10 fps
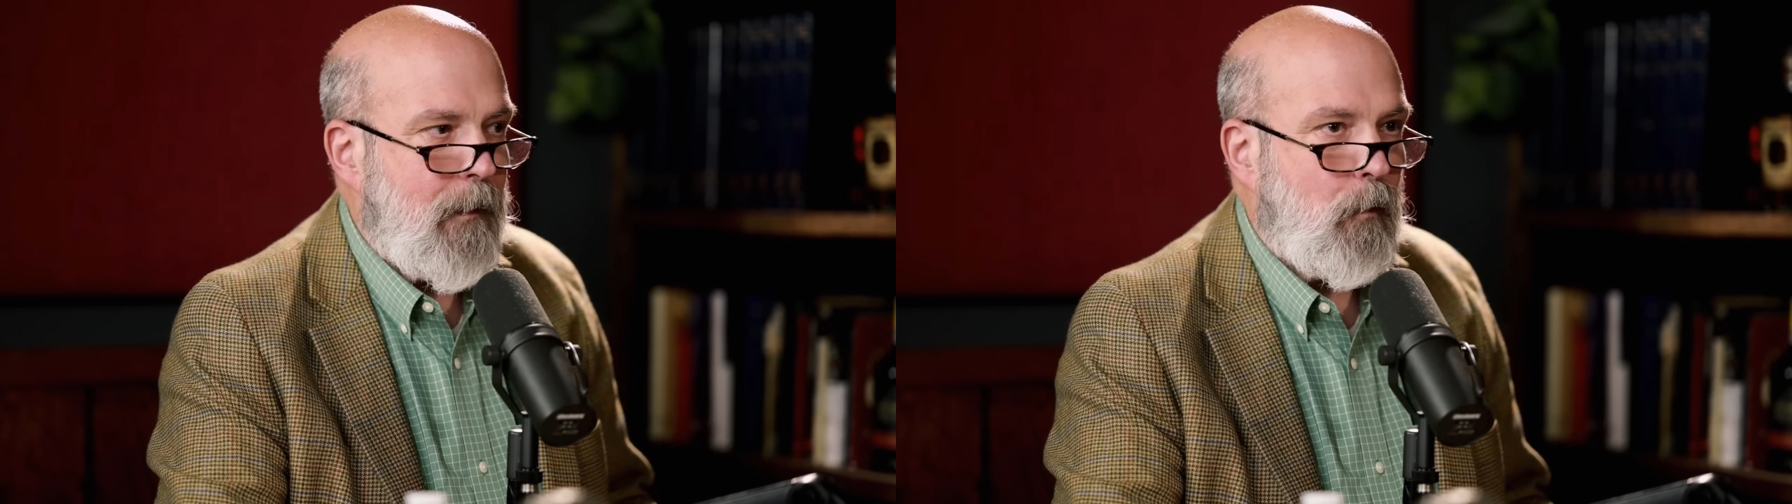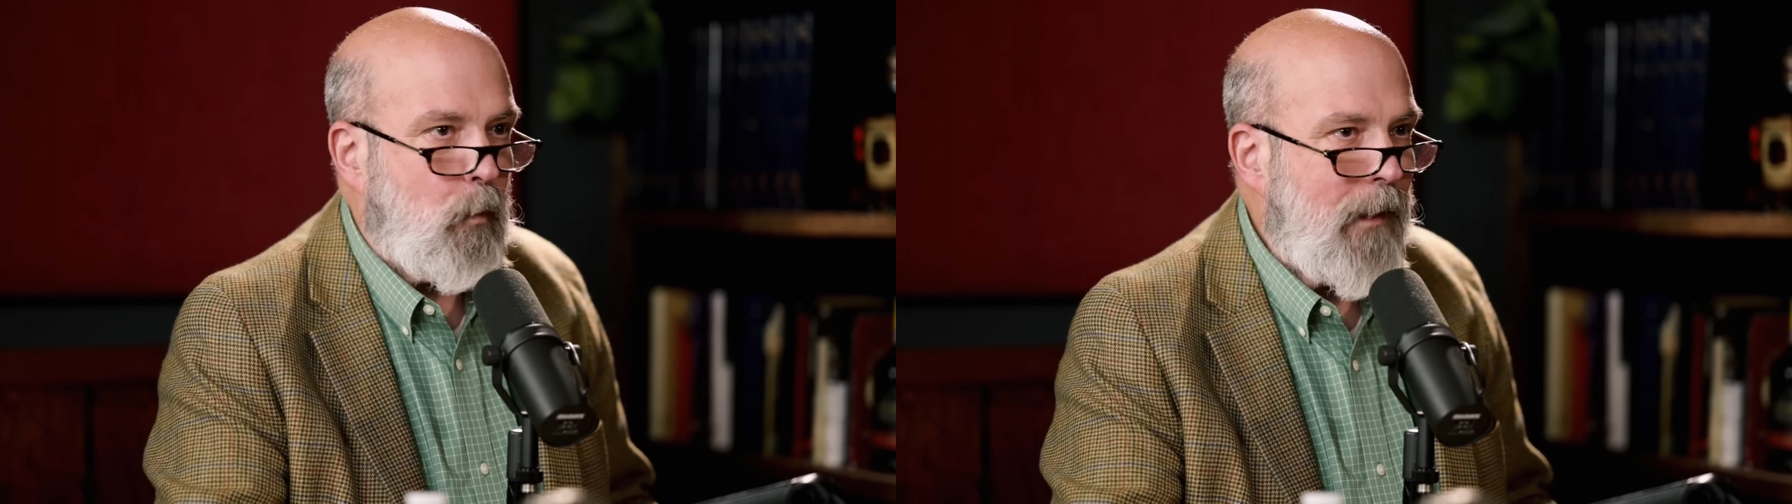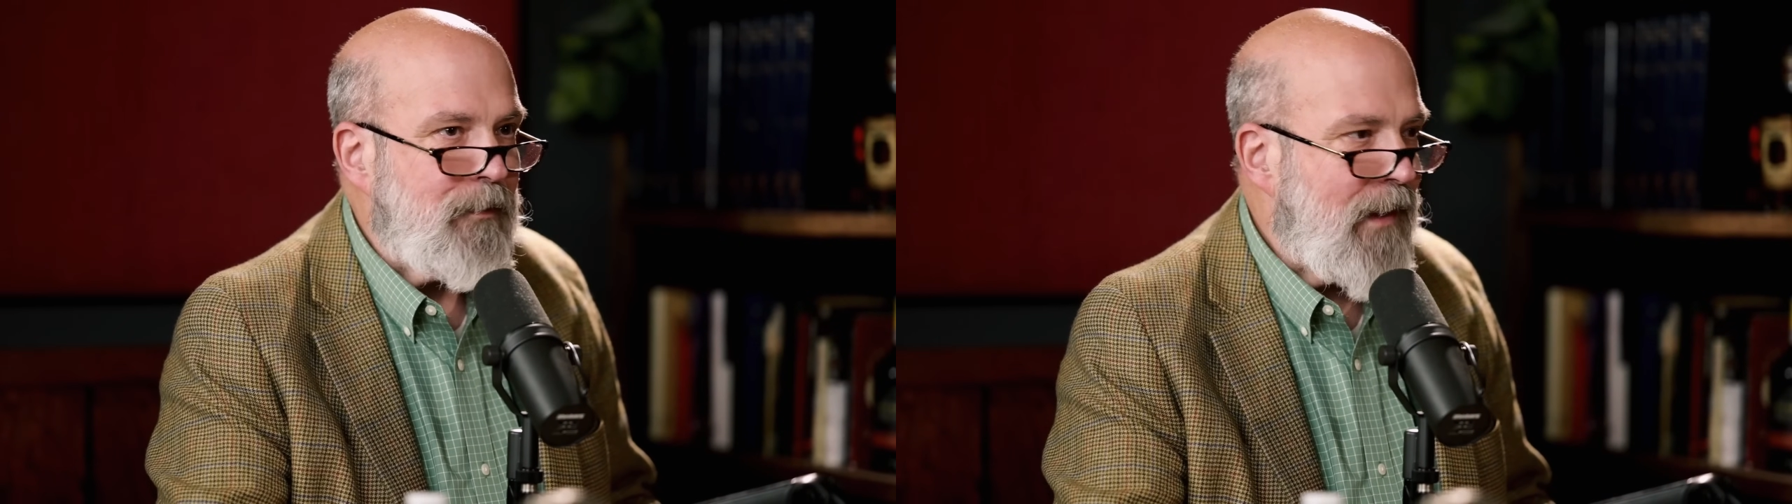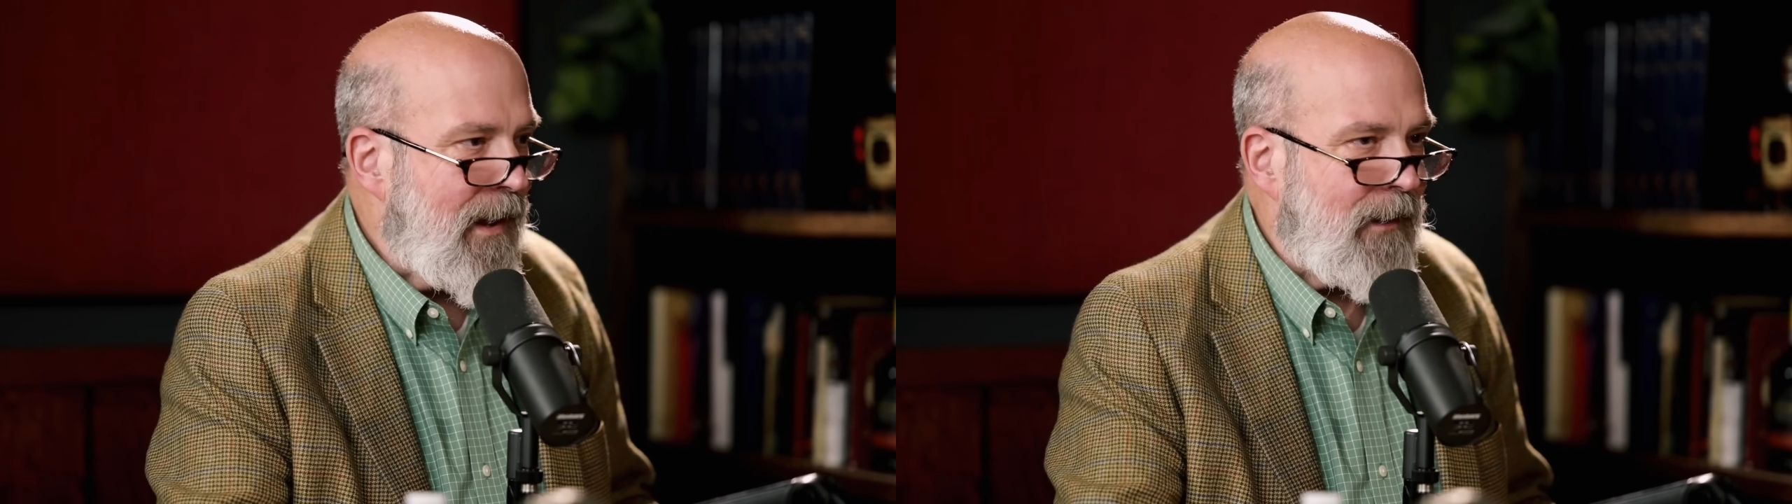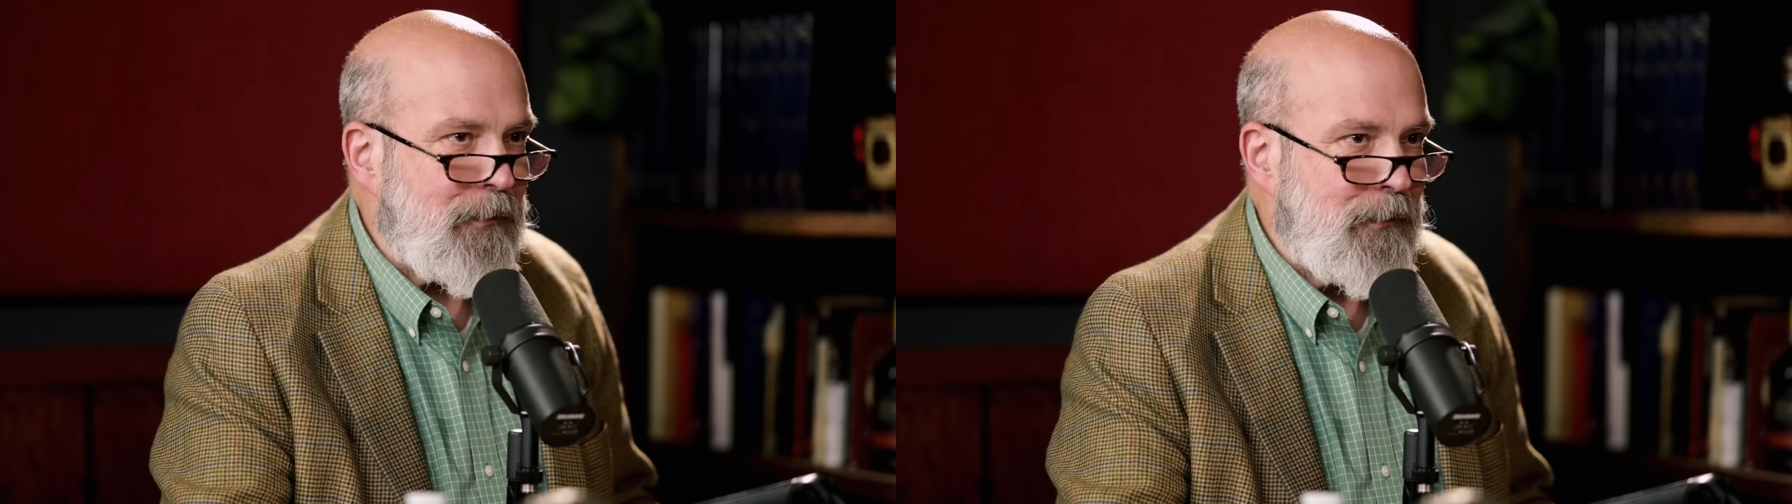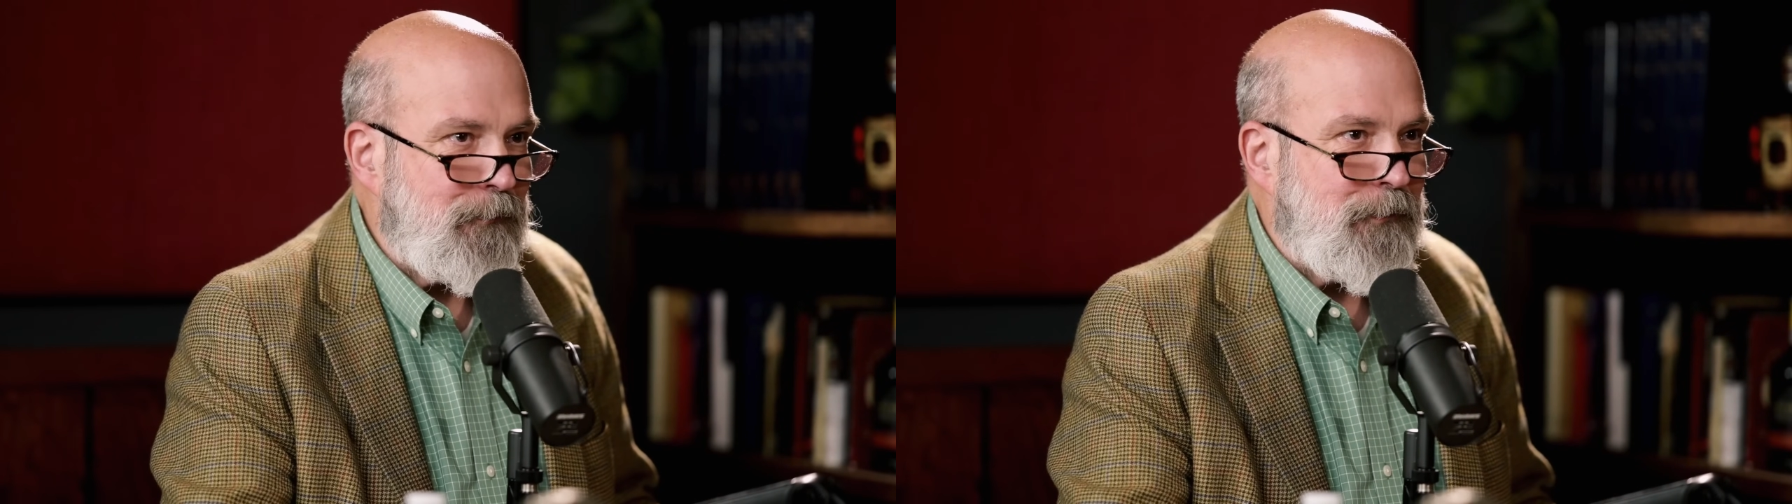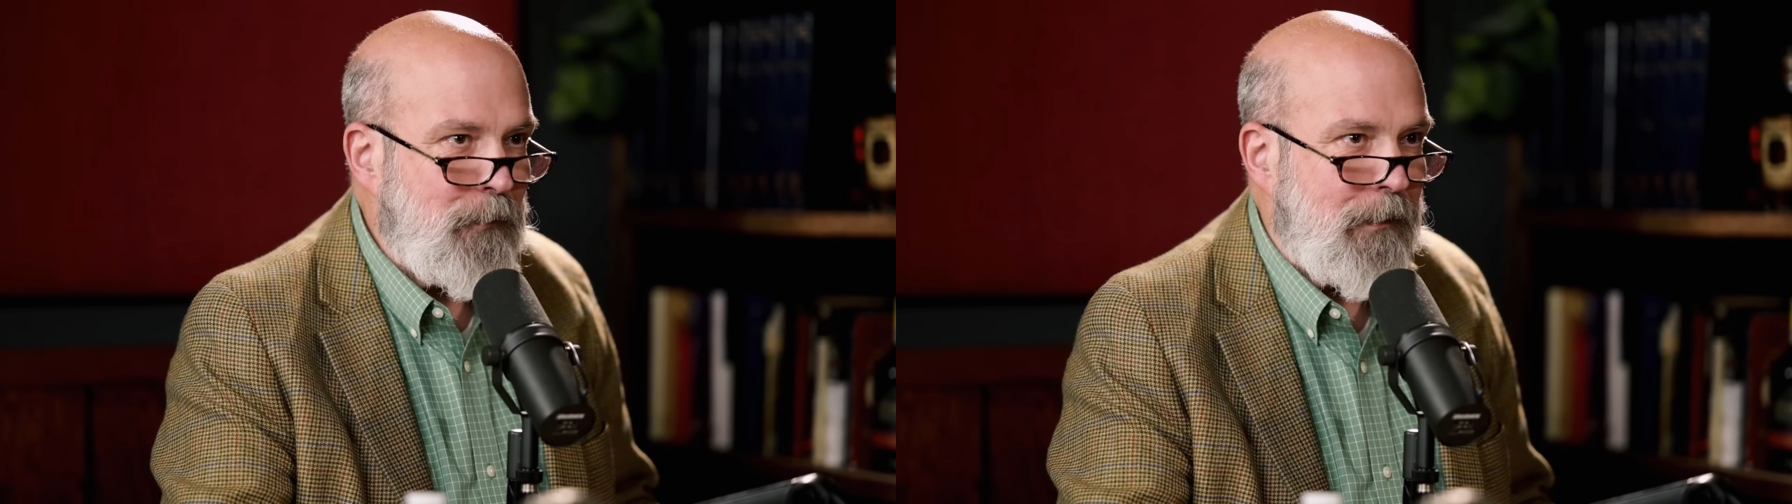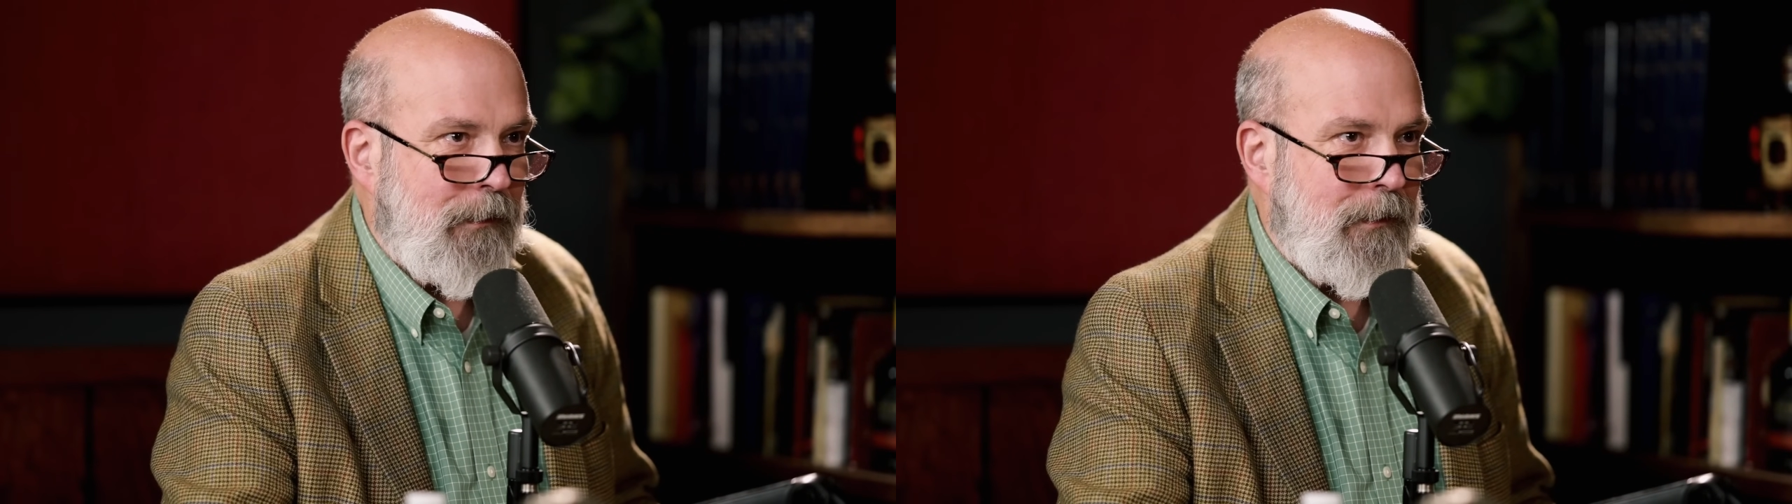What the hell are you
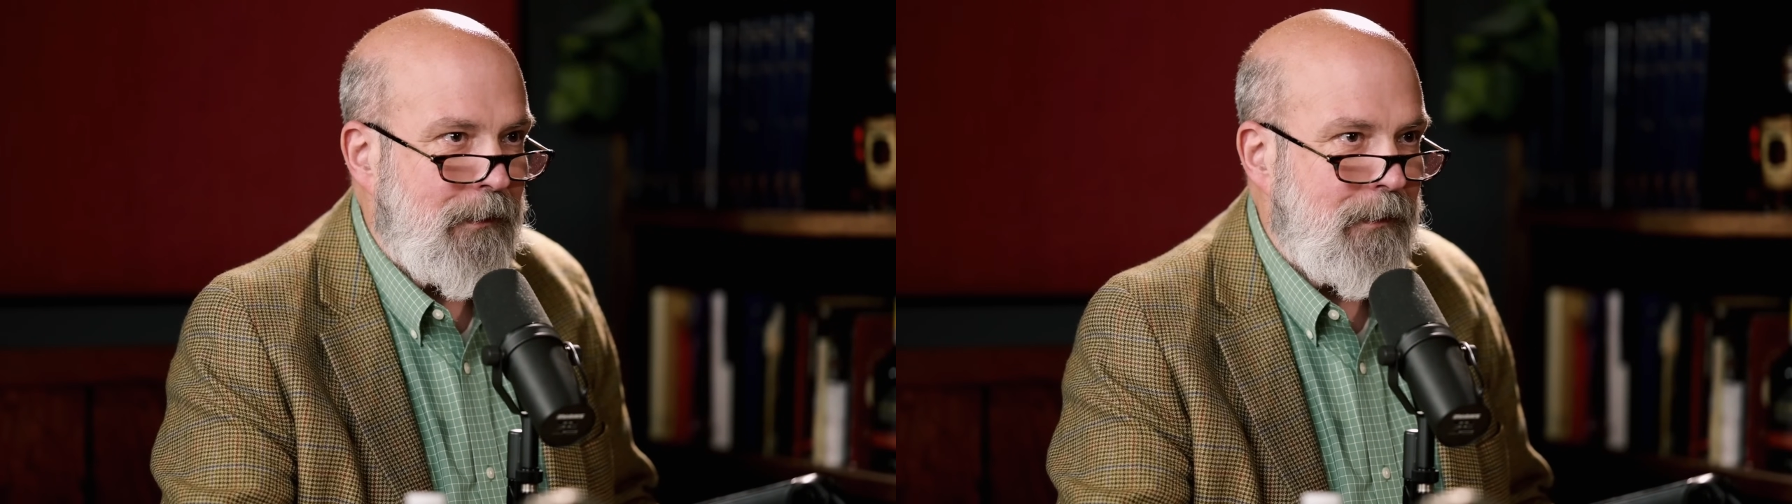doing?